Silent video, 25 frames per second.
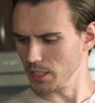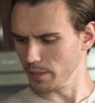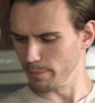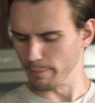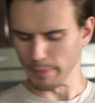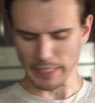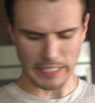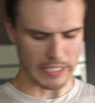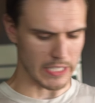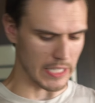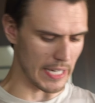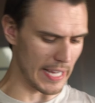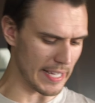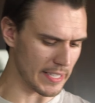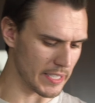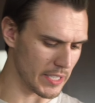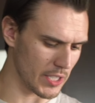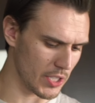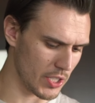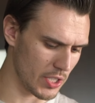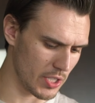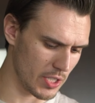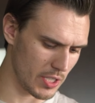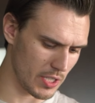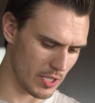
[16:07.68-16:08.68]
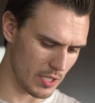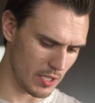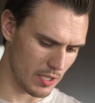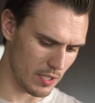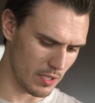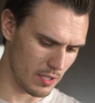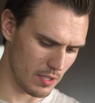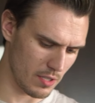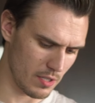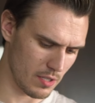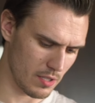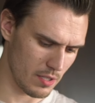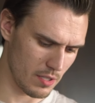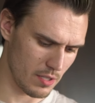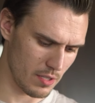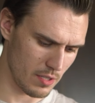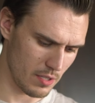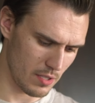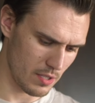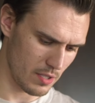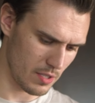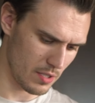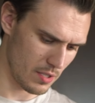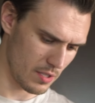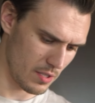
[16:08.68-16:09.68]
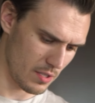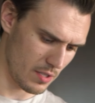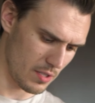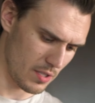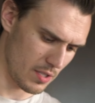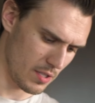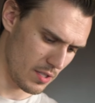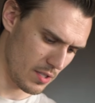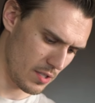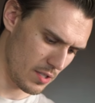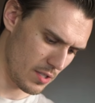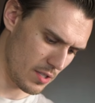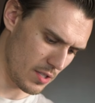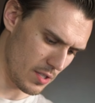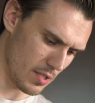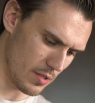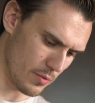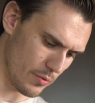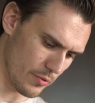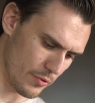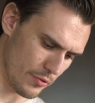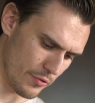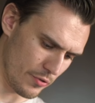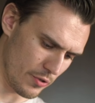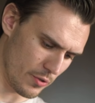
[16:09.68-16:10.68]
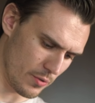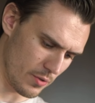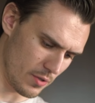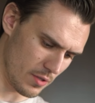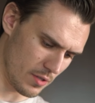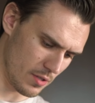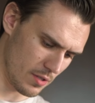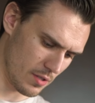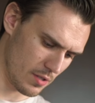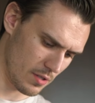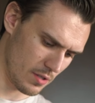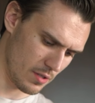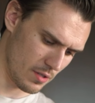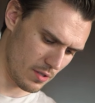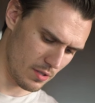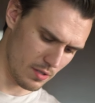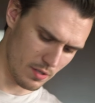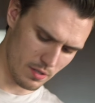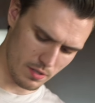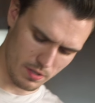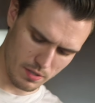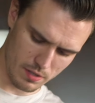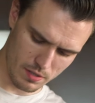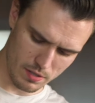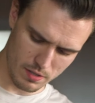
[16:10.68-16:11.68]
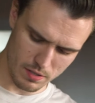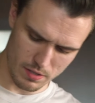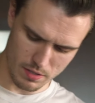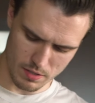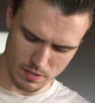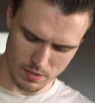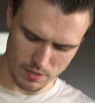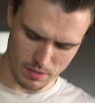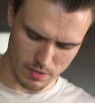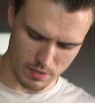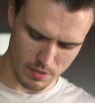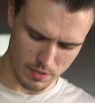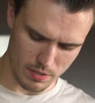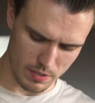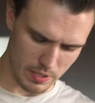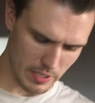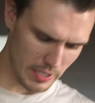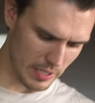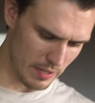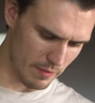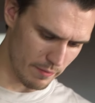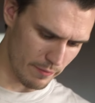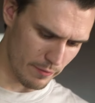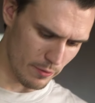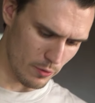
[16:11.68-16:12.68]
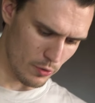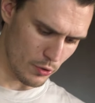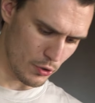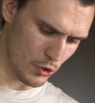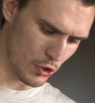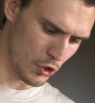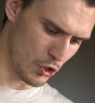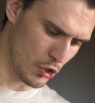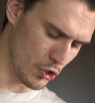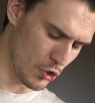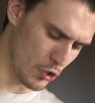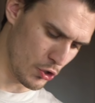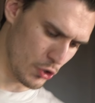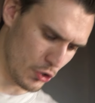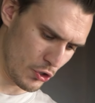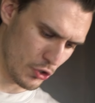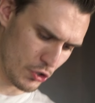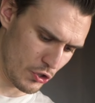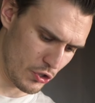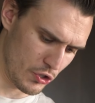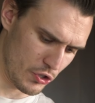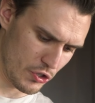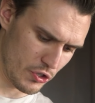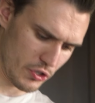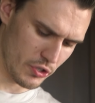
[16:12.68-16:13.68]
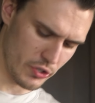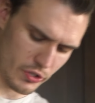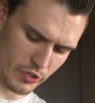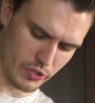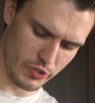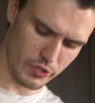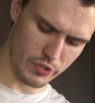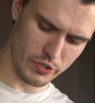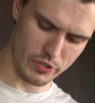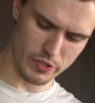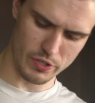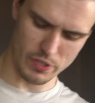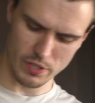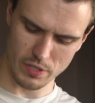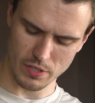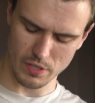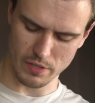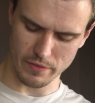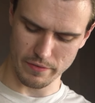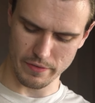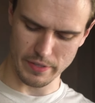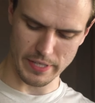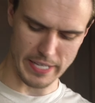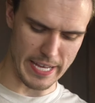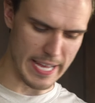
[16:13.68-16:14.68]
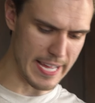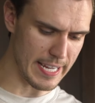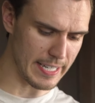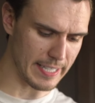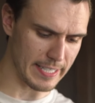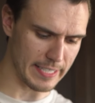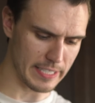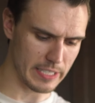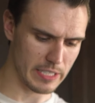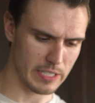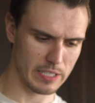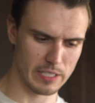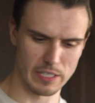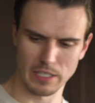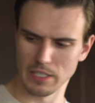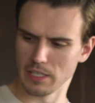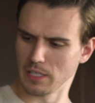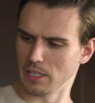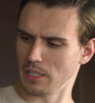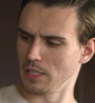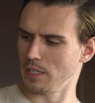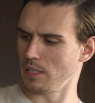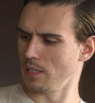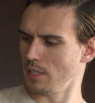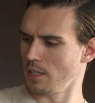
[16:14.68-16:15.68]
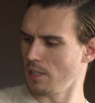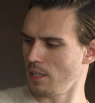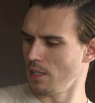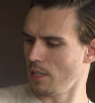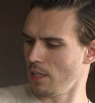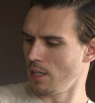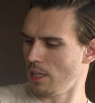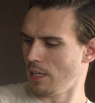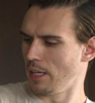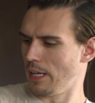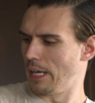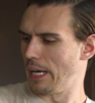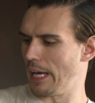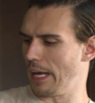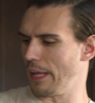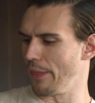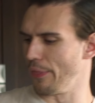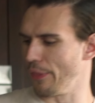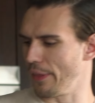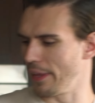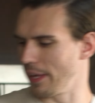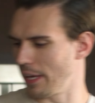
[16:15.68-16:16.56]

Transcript: Mixed lettuce. So we'll throw on a handful or two of that. And